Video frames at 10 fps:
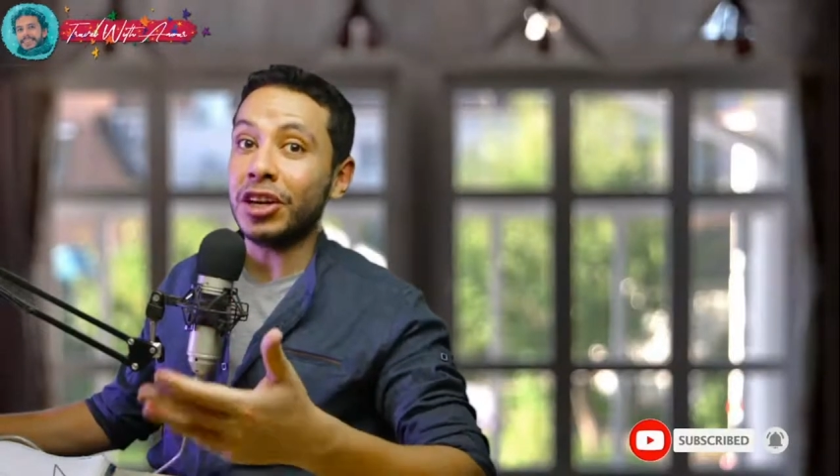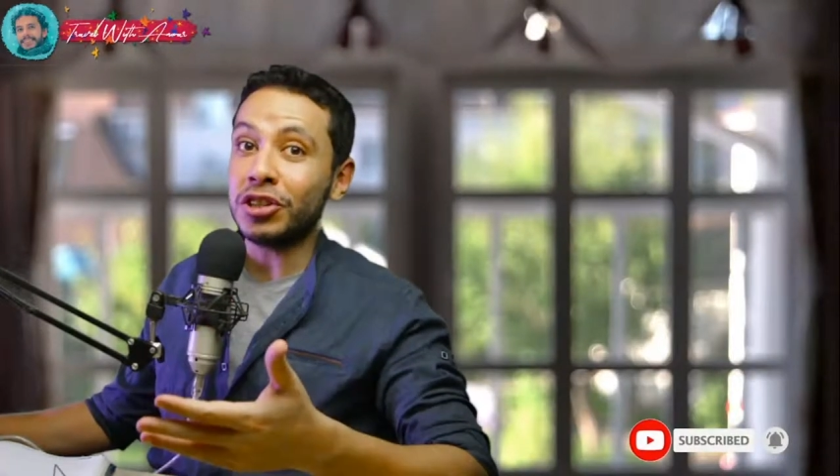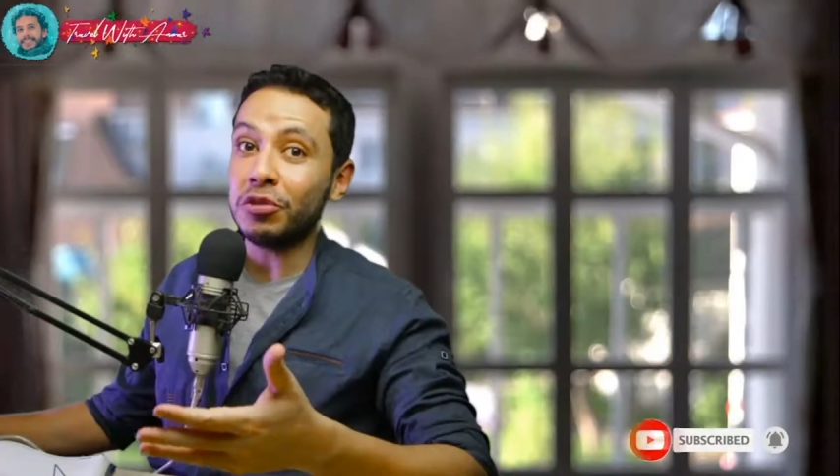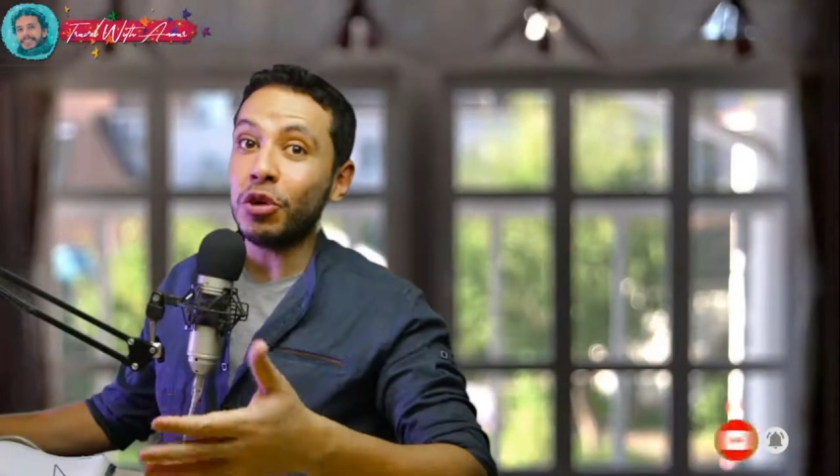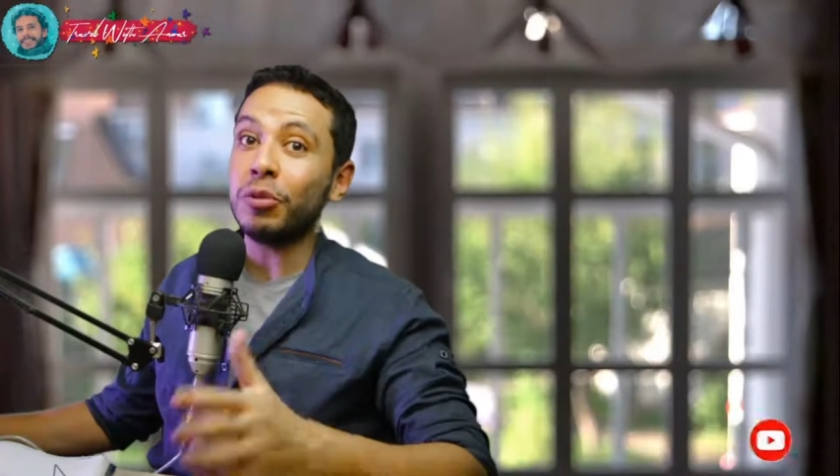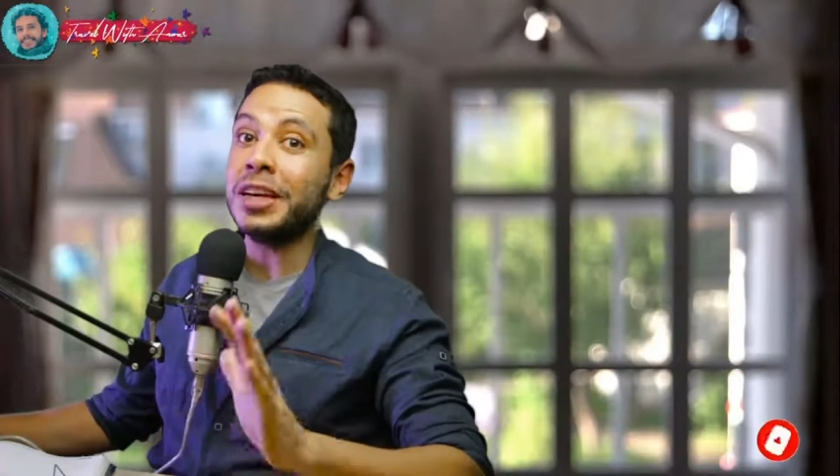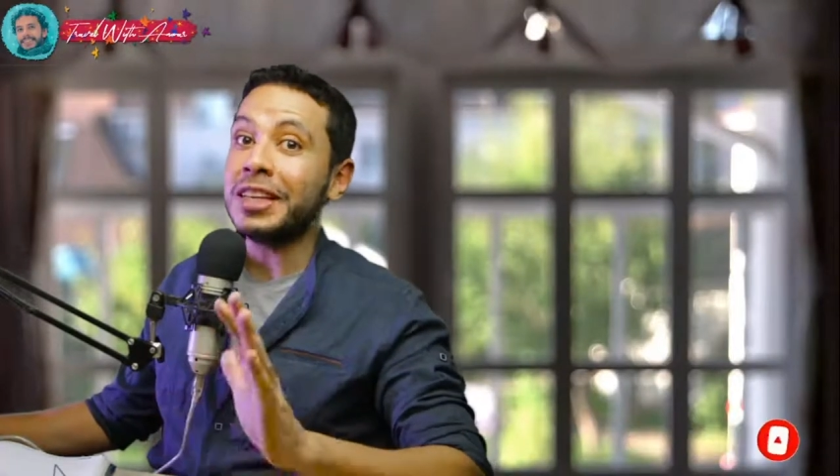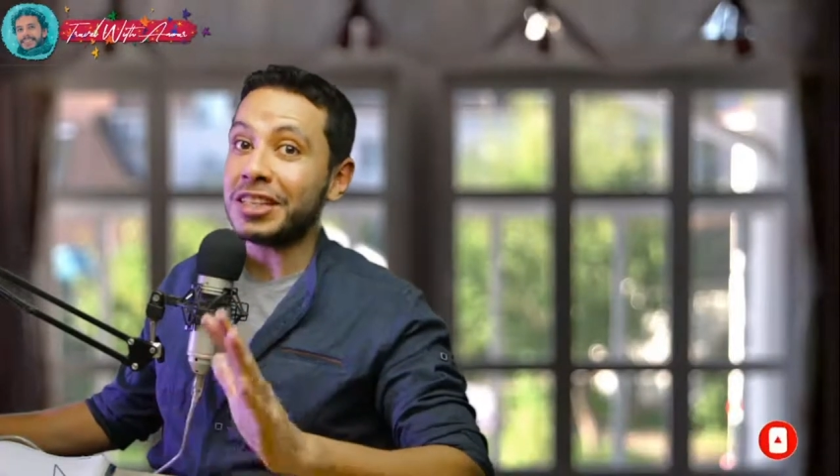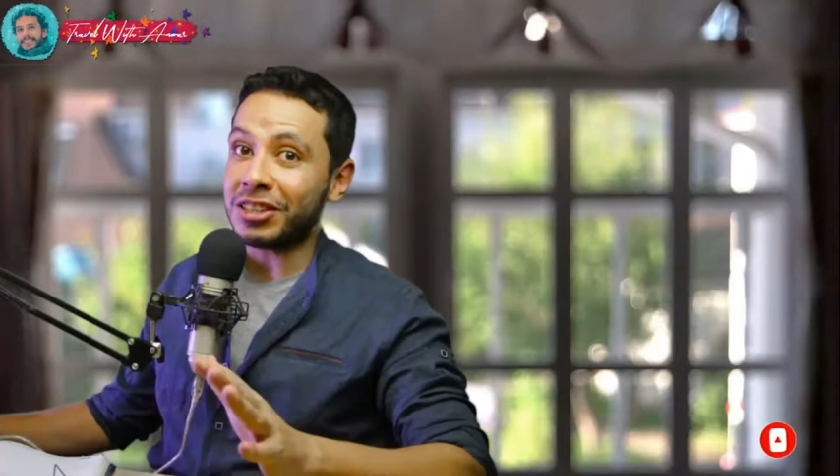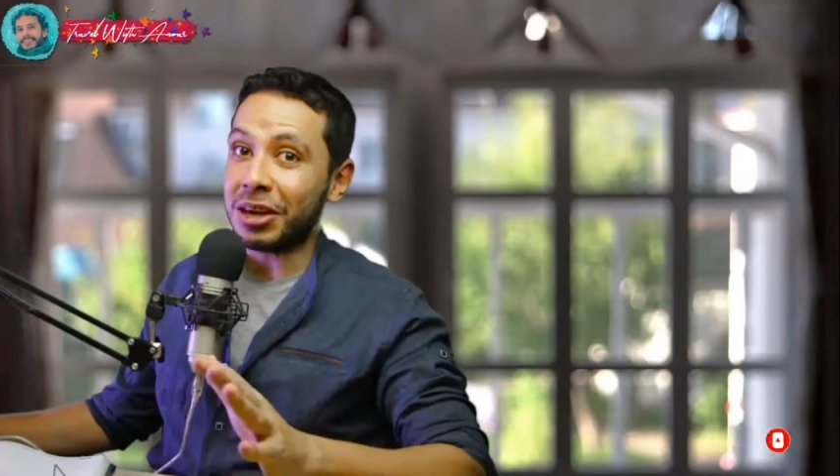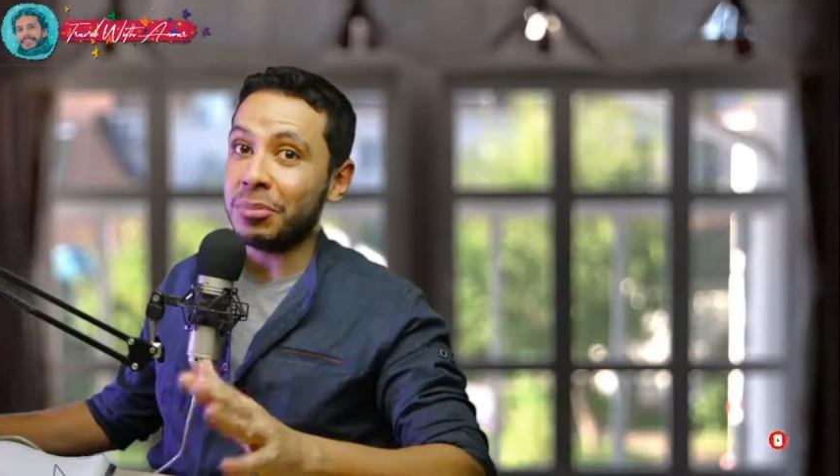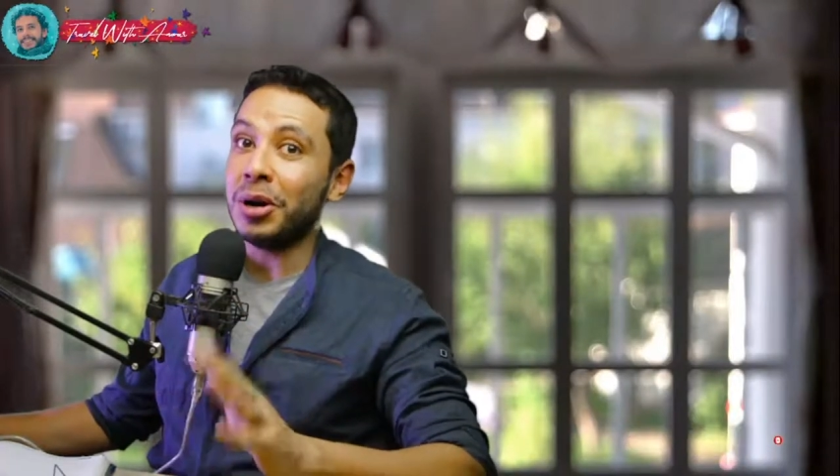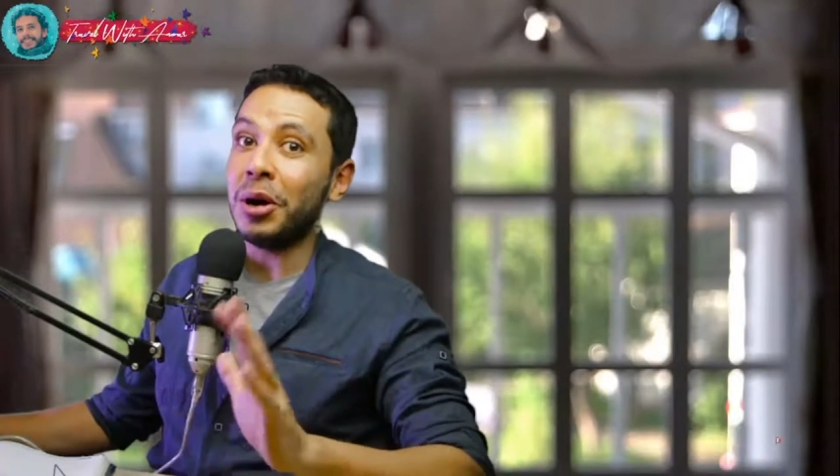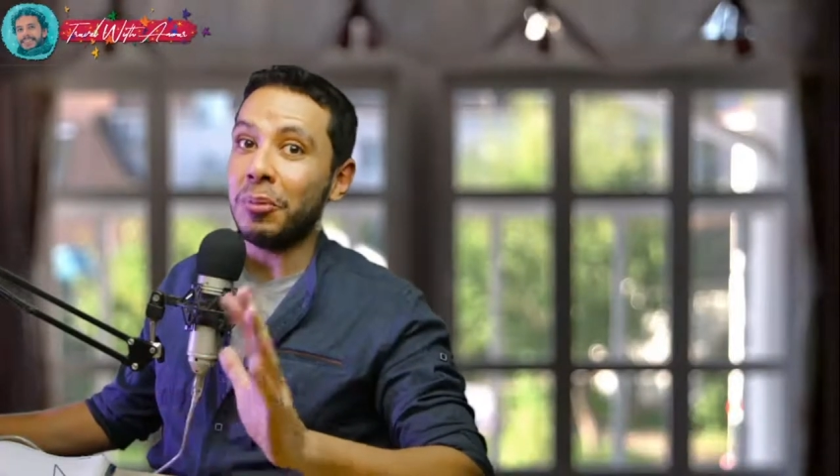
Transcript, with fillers: form step by